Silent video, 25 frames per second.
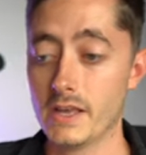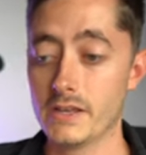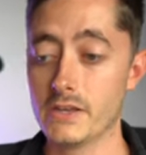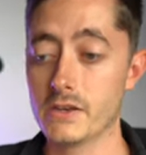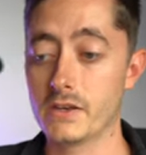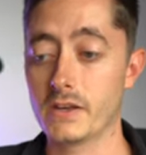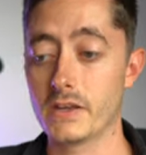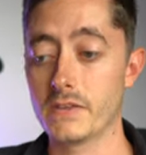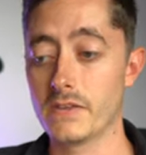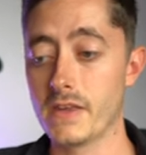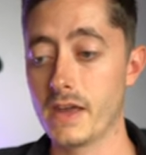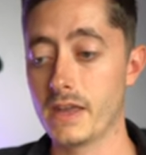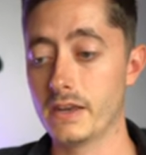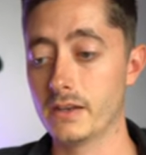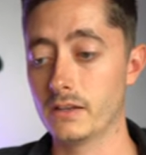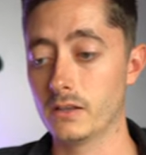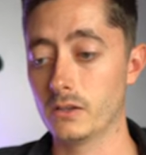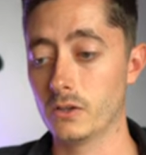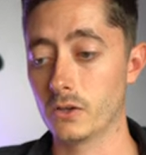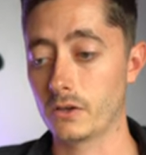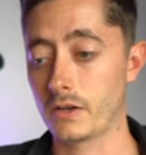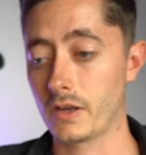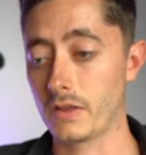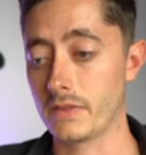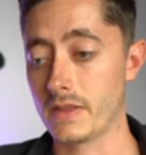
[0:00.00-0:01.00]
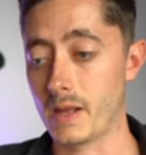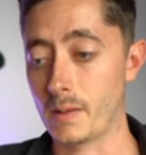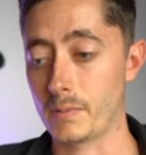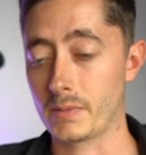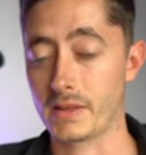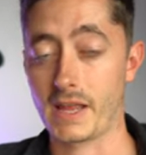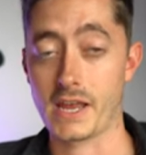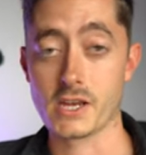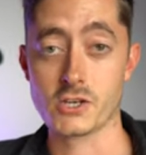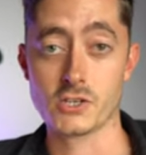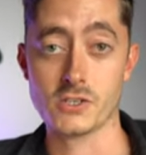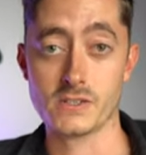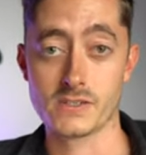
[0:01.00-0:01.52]
You can then look at the
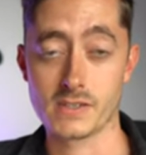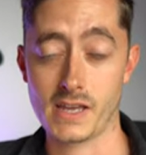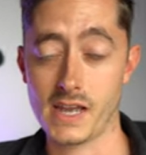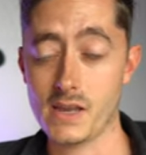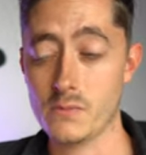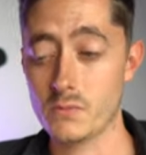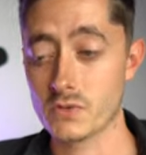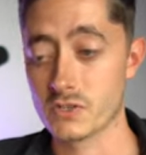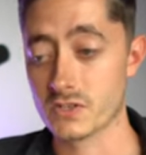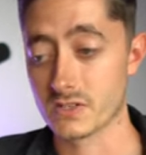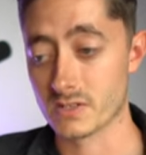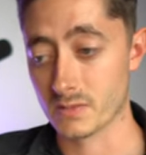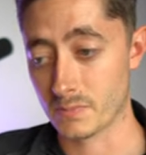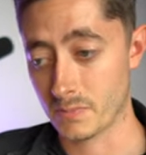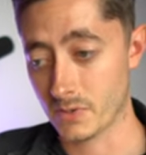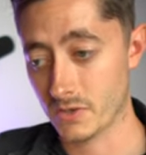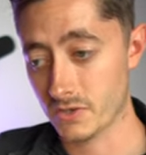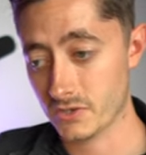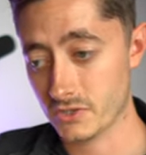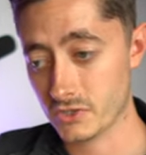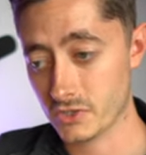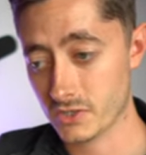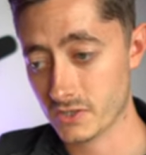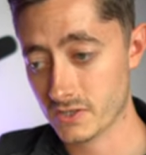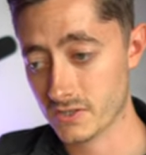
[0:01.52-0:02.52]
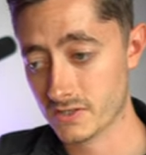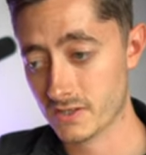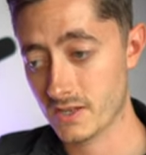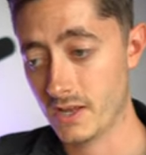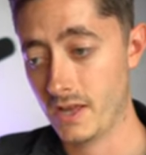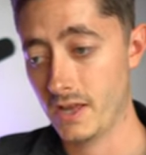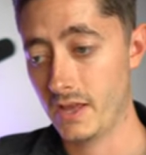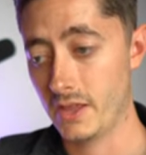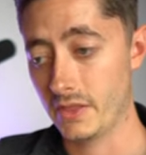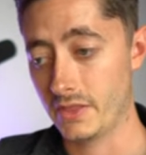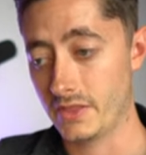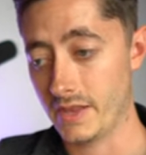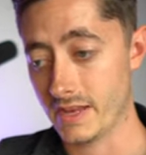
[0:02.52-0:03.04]
application type, which is a purchase,
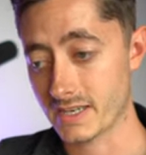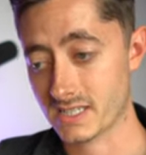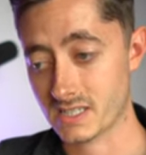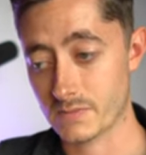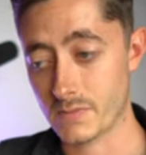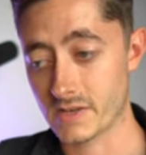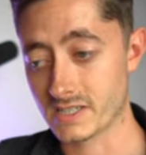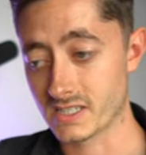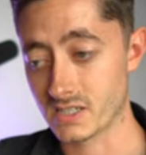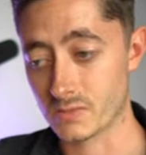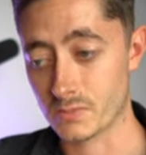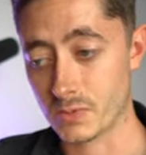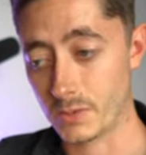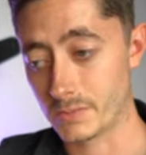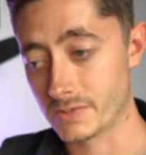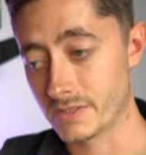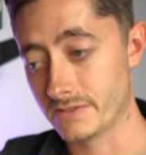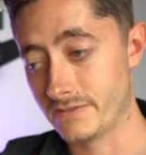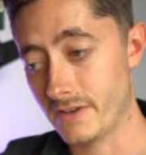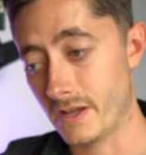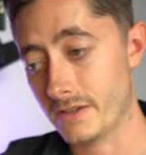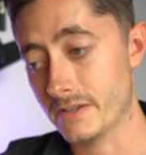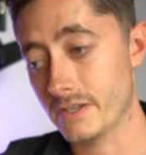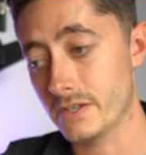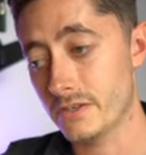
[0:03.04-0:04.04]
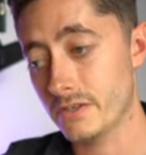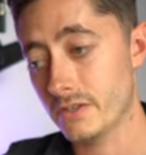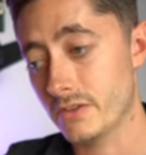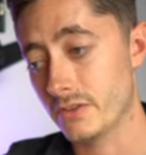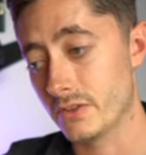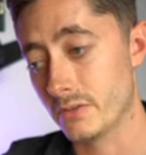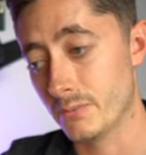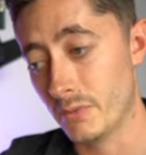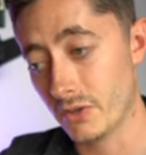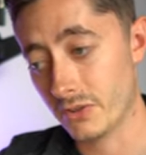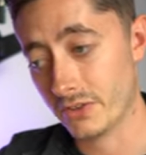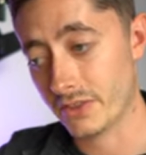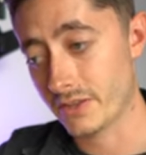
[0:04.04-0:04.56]
the estimated property value, the
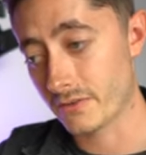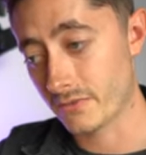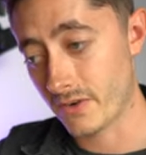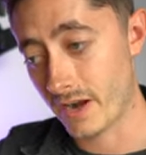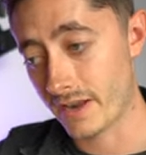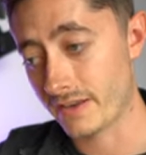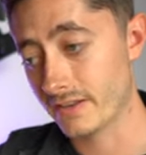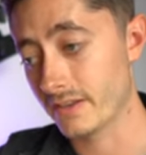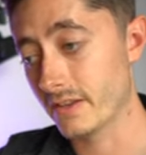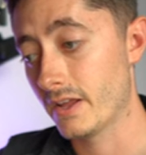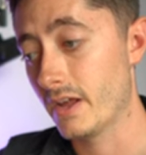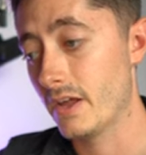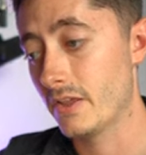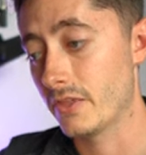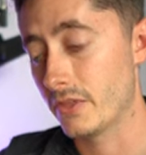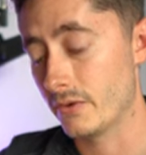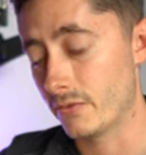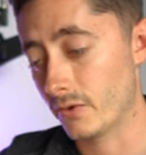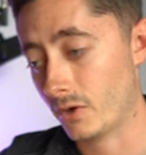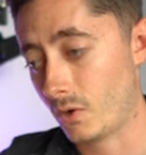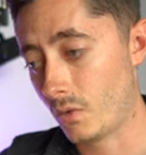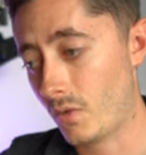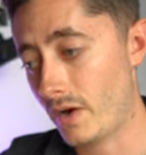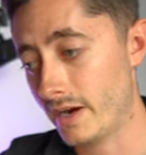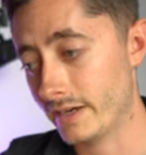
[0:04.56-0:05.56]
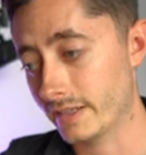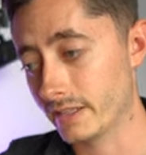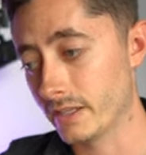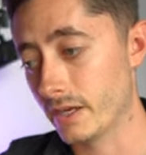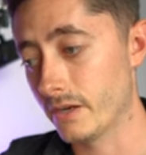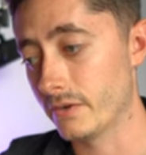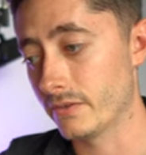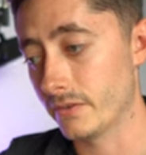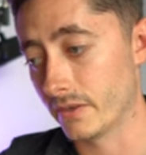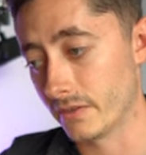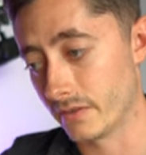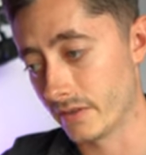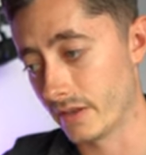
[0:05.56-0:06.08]
monthly rent, the required
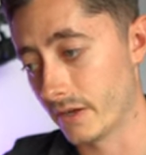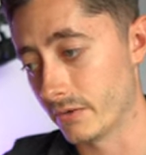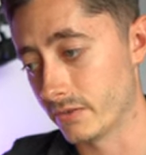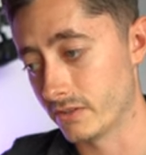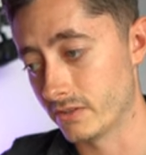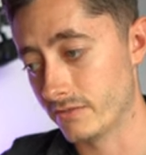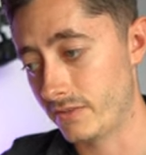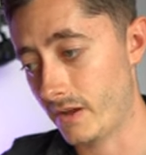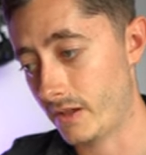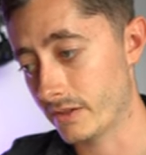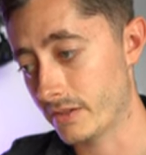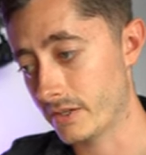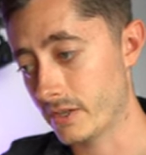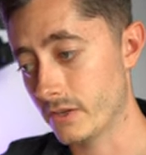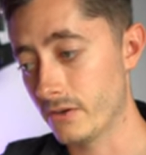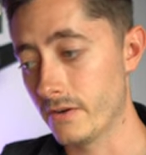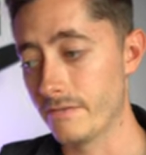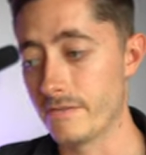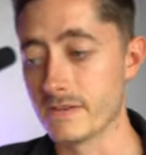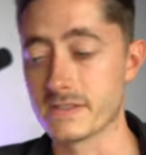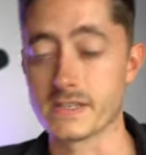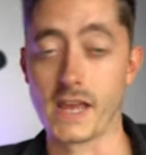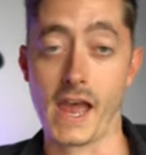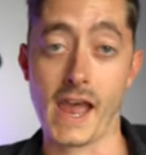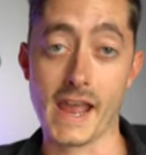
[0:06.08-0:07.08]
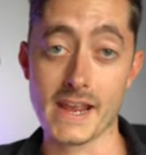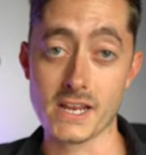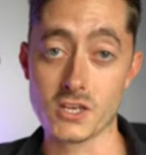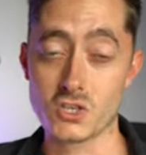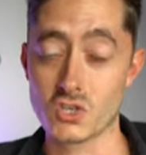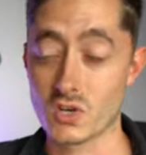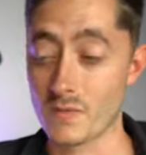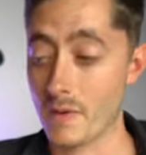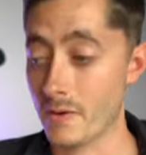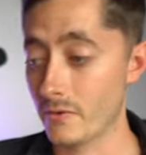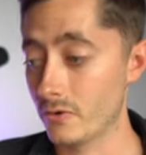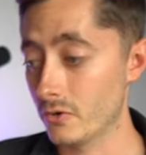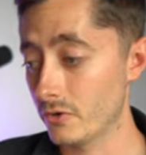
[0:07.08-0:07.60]
loan and loan to value, if it's a
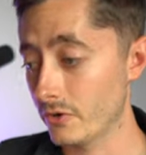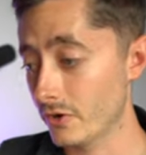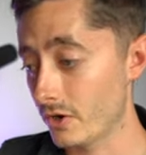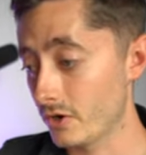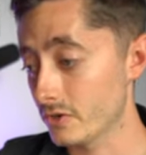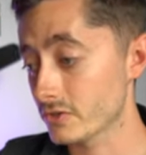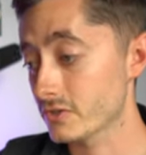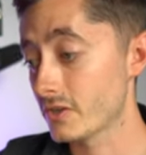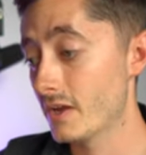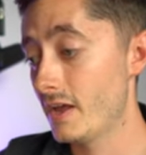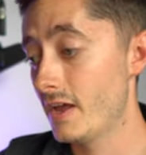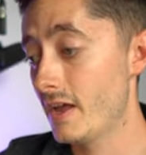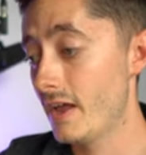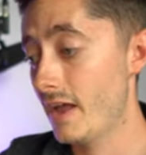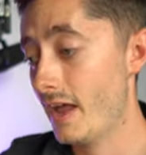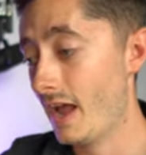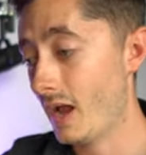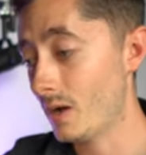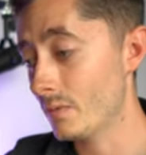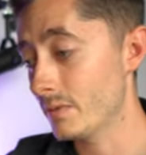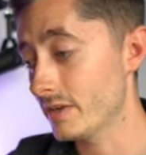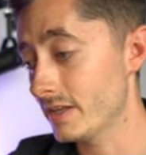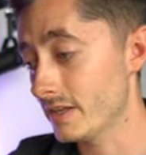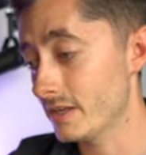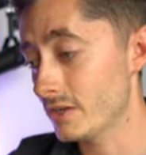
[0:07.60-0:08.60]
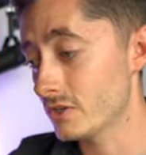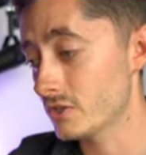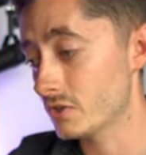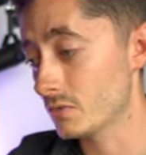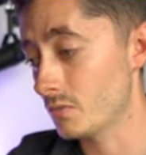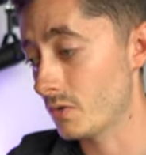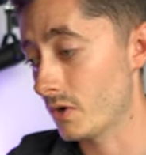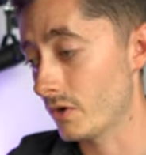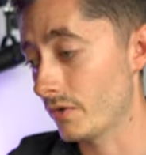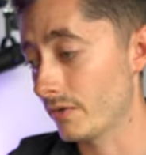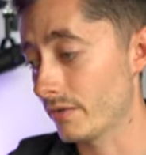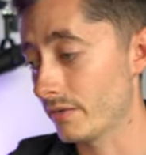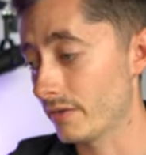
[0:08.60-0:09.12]
HMO or not, how many years you
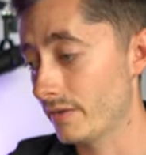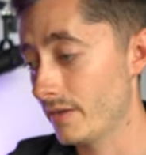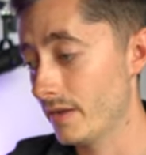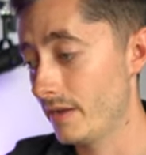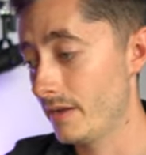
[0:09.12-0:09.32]
want,